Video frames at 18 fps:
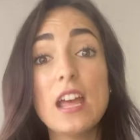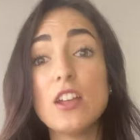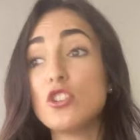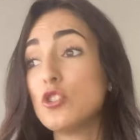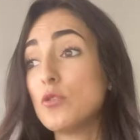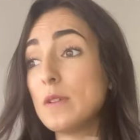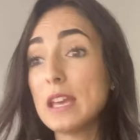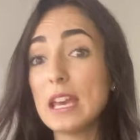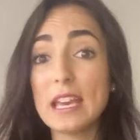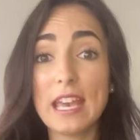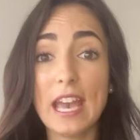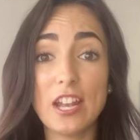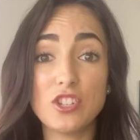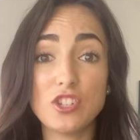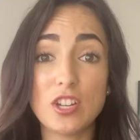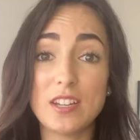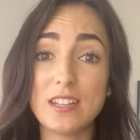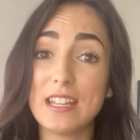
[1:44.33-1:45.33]
doing a
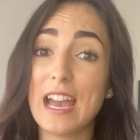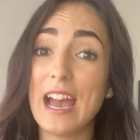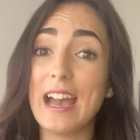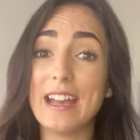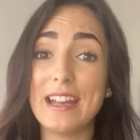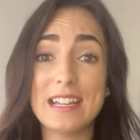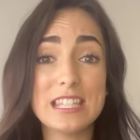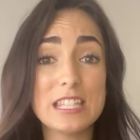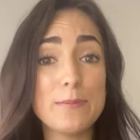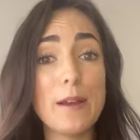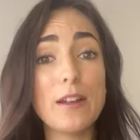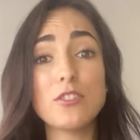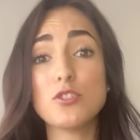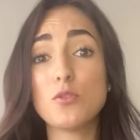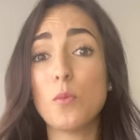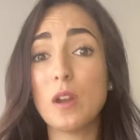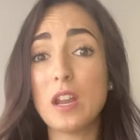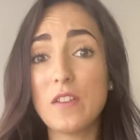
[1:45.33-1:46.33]
kitchen, yeah, it's
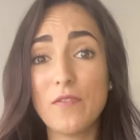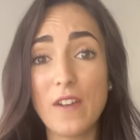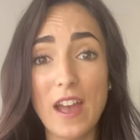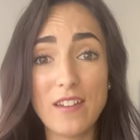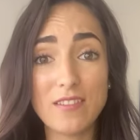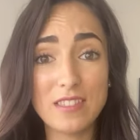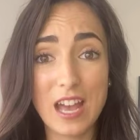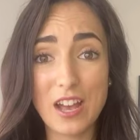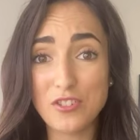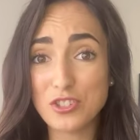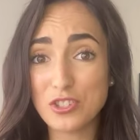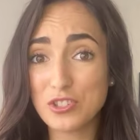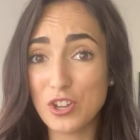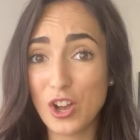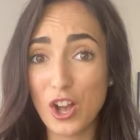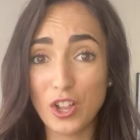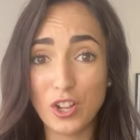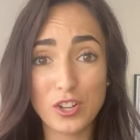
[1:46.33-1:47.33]
about
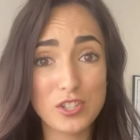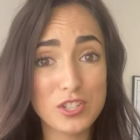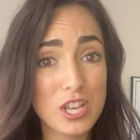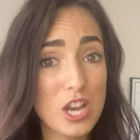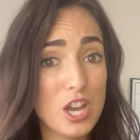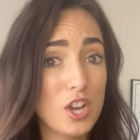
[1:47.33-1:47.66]
$25,000,